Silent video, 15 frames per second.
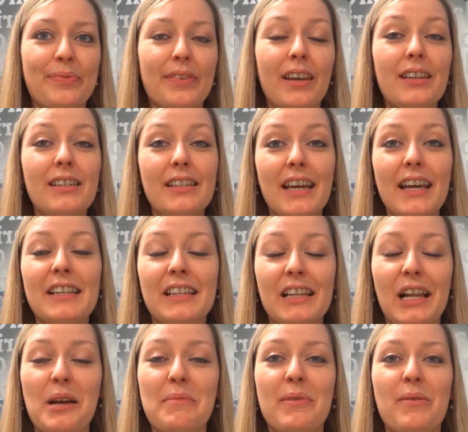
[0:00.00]
In today's
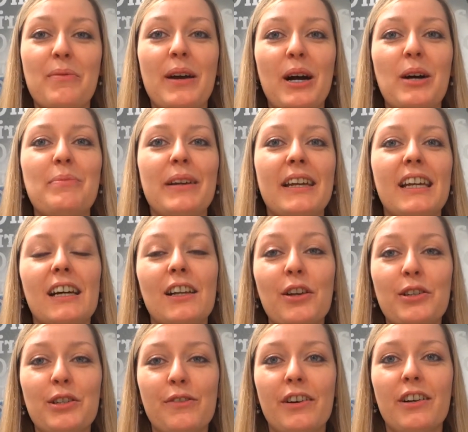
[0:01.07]
climate, we're helping a
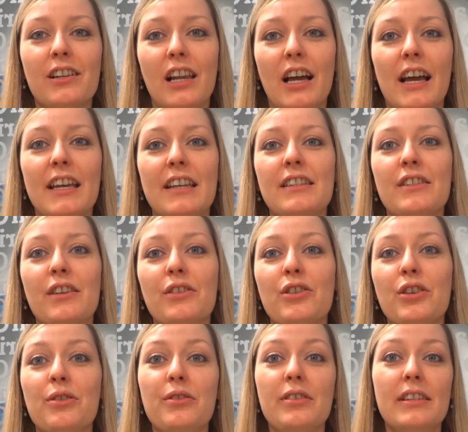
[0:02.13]
lot of our clients
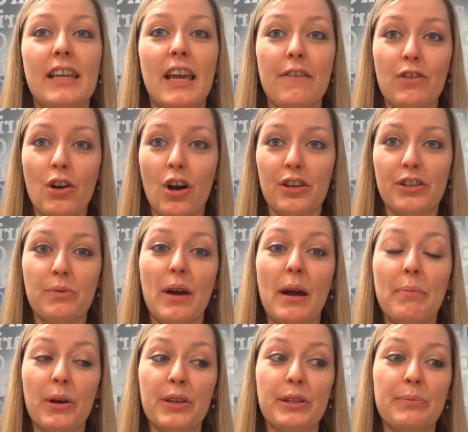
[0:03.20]
to save costs where
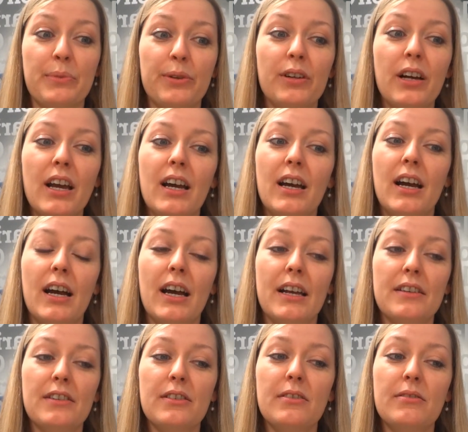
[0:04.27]
possible,
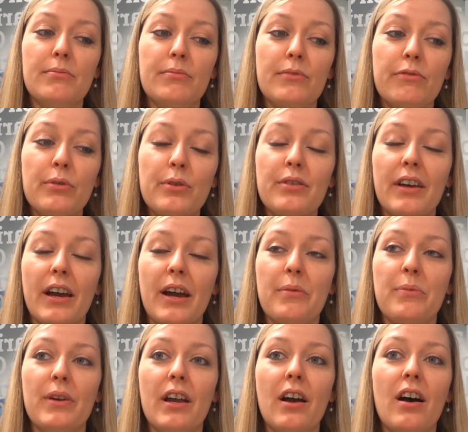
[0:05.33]
and through
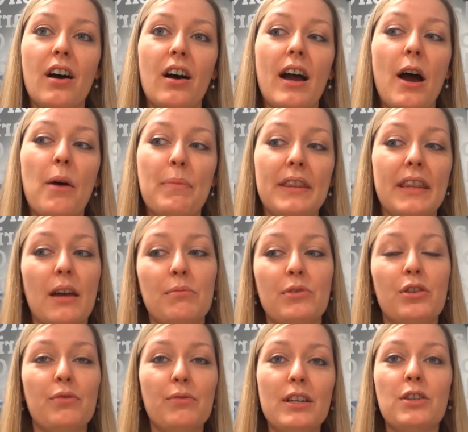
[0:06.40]
that we are helping them
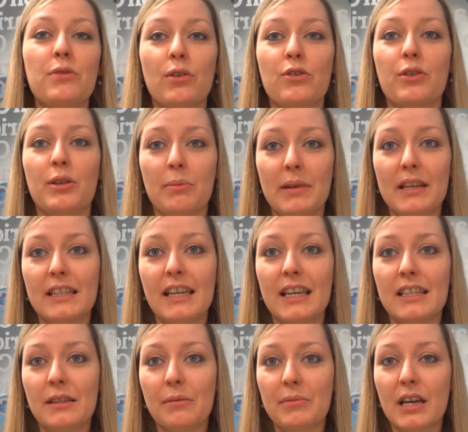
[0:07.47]
to restructure the
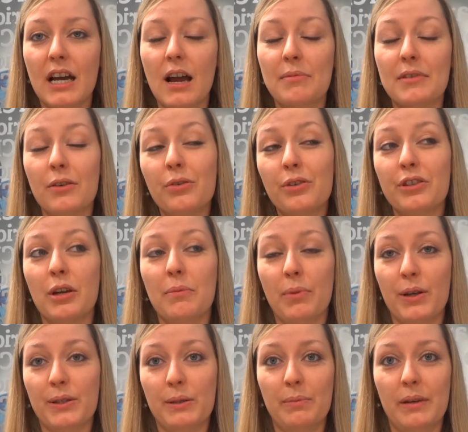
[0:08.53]
business sometimes and also
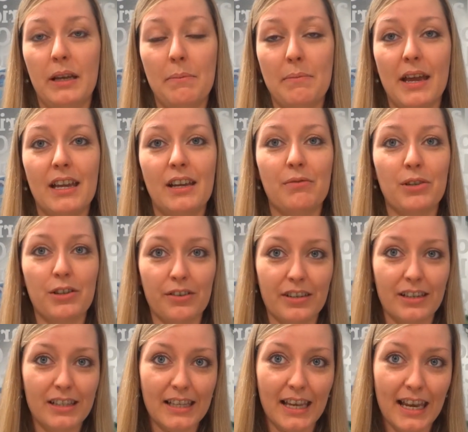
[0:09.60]
possibly make
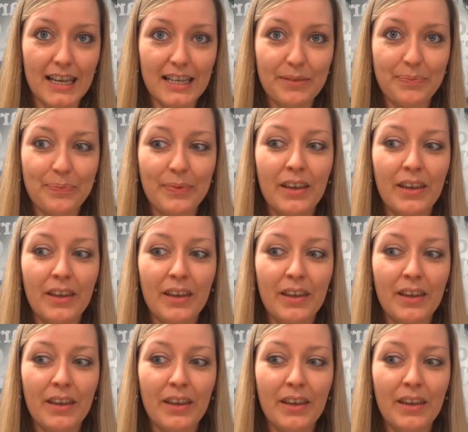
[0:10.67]
redundancies.